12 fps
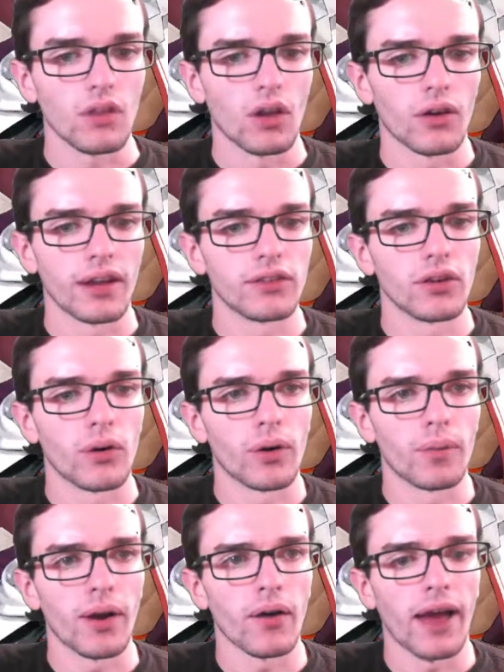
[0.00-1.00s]
Okay, so we're
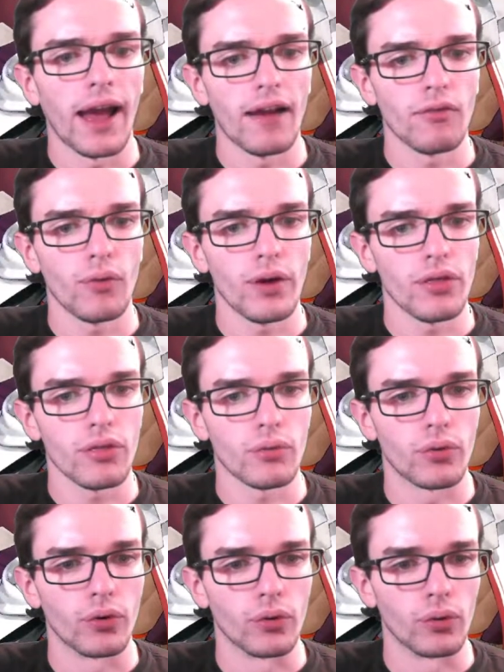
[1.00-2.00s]
about halfway
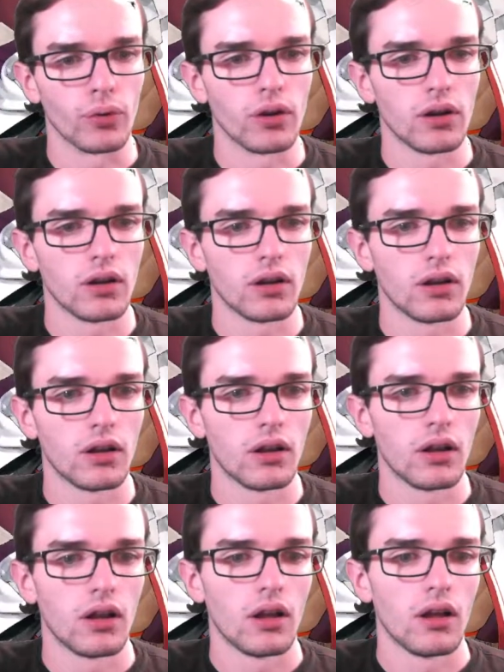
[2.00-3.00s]
through.
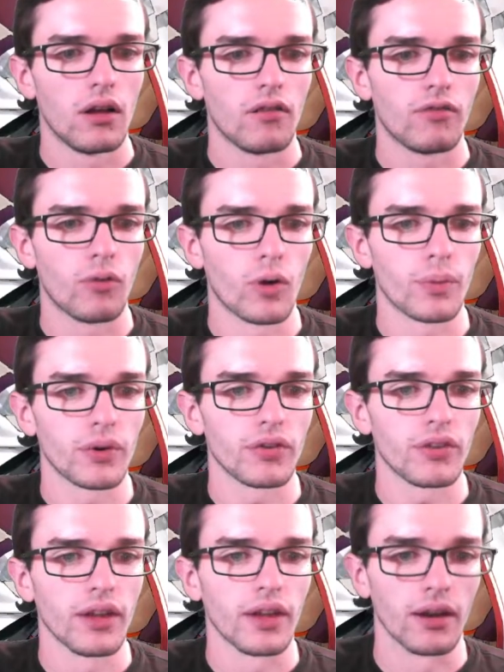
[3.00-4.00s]

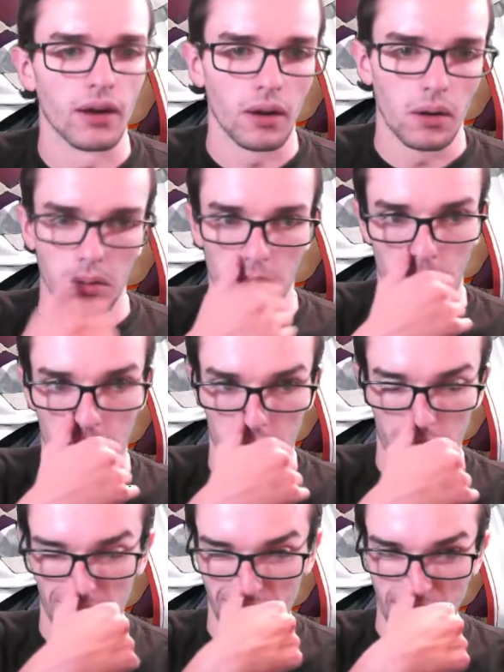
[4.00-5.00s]
4%.
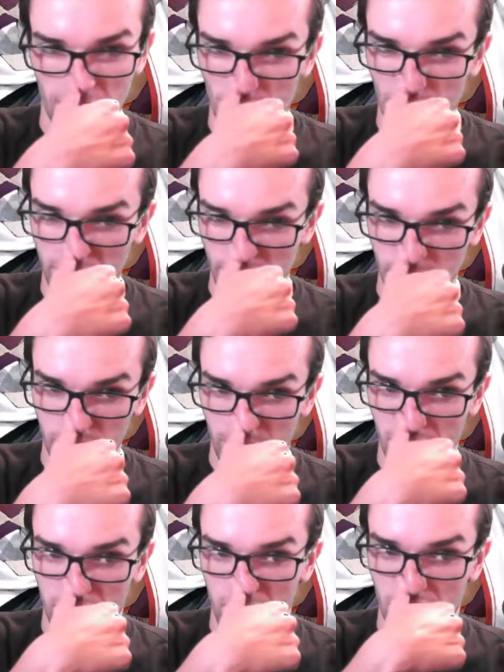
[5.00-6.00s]
I don't want to stop
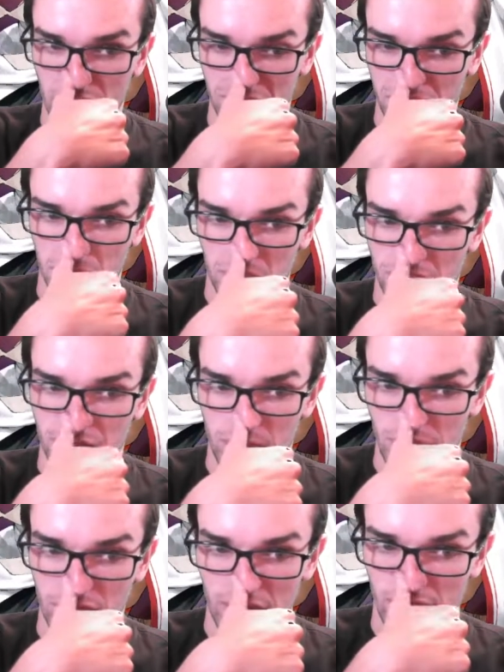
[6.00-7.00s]
summoning on colors. Don't really
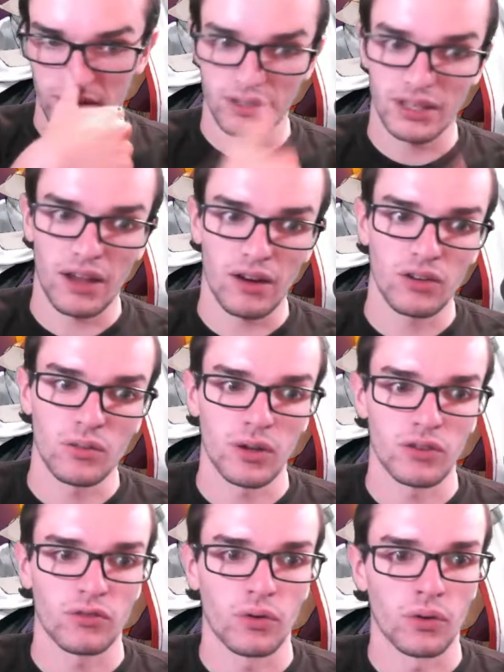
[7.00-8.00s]
particularly care too
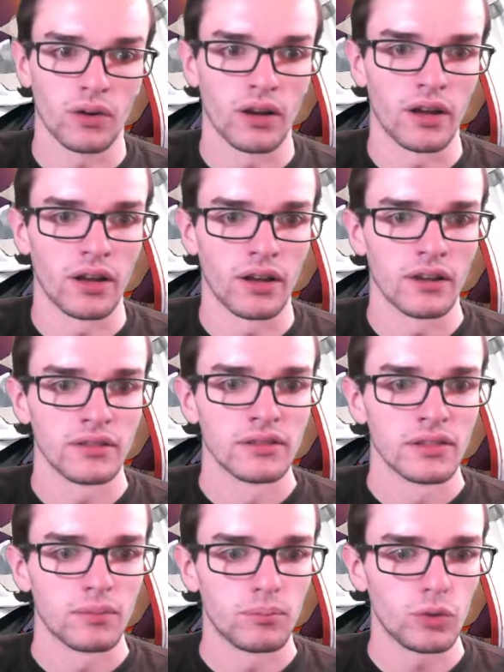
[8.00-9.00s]
much for
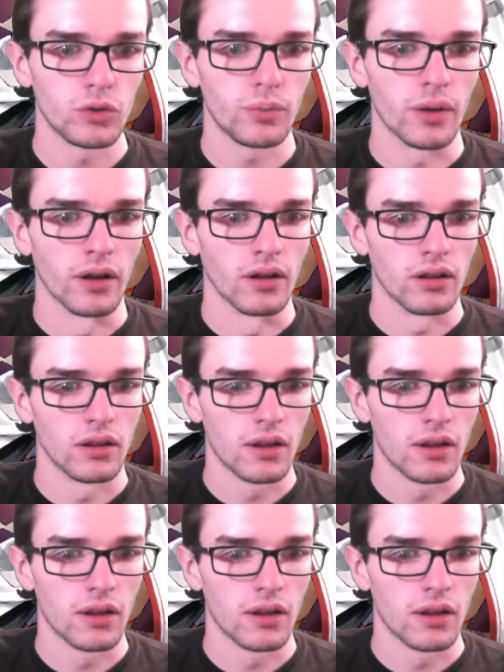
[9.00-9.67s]
Muspell.